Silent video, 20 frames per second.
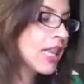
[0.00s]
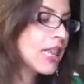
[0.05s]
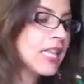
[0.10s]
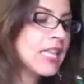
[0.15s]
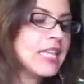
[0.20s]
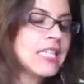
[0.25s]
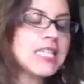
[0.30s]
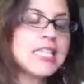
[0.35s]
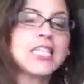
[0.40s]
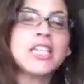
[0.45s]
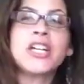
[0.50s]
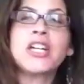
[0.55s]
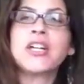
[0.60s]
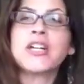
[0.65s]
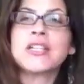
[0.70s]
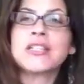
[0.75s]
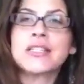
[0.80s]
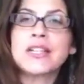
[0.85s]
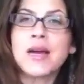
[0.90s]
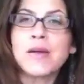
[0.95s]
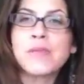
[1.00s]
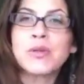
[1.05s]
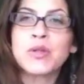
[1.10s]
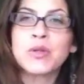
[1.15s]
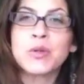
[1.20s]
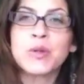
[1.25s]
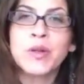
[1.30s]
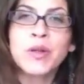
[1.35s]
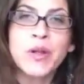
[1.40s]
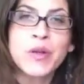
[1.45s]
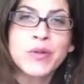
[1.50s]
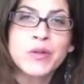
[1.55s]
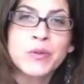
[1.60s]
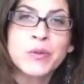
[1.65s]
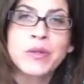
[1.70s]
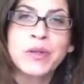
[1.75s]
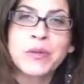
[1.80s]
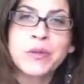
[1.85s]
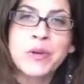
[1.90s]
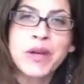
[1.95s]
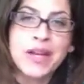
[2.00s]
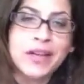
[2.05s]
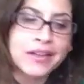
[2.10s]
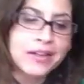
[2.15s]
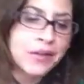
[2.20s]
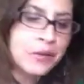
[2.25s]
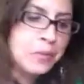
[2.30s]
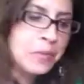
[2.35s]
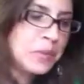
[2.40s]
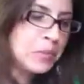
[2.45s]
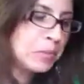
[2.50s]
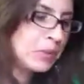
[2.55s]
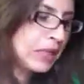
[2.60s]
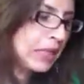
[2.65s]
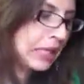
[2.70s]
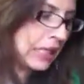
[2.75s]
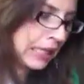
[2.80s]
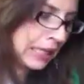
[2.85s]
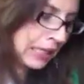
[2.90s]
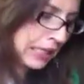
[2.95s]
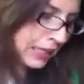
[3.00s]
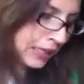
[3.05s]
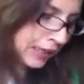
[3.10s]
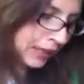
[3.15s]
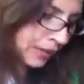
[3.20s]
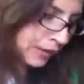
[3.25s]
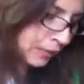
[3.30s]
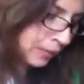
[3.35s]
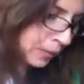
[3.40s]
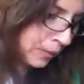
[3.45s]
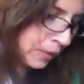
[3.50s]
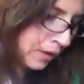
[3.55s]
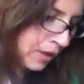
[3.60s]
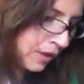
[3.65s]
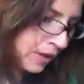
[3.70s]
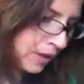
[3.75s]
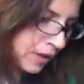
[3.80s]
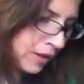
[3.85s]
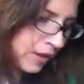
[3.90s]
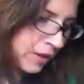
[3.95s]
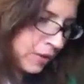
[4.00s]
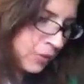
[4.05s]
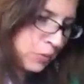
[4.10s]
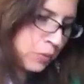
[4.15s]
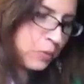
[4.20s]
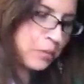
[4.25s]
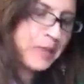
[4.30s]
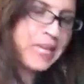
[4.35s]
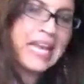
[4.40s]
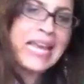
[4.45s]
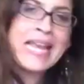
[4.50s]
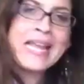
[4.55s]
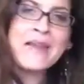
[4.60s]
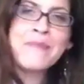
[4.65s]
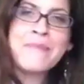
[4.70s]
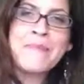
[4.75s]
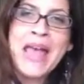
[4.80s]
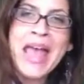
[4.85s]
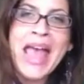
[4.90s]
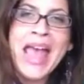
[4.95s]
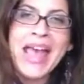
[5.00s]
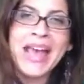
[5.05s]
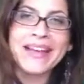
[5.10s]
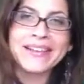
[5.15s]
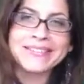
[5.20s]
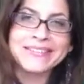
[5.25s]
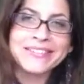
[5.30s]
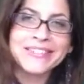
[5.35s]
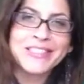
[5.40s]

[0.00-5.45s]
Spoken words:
This year is coming to a close really quick. You'll be blinking and it will be in May.